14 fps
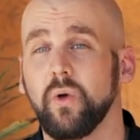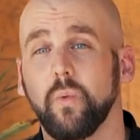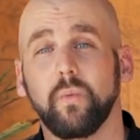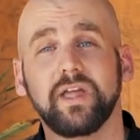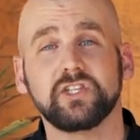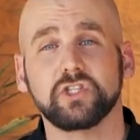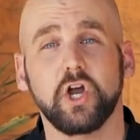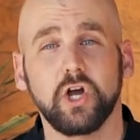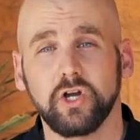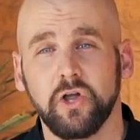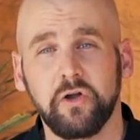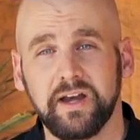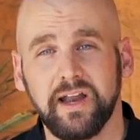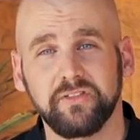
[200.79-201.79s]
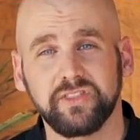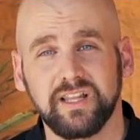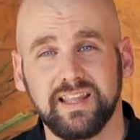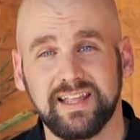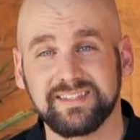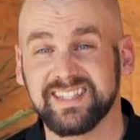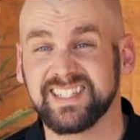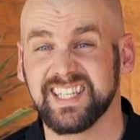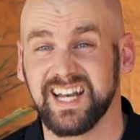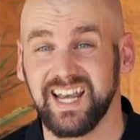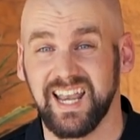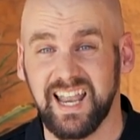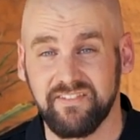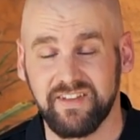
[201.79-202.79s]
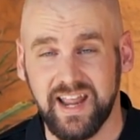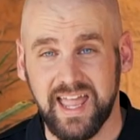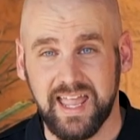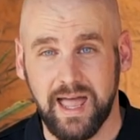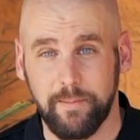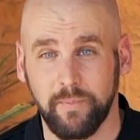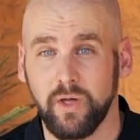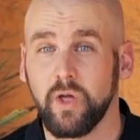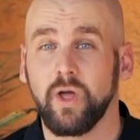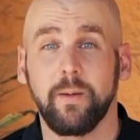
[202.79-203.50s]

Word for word: We start loaning out the lenses at 11 a.m.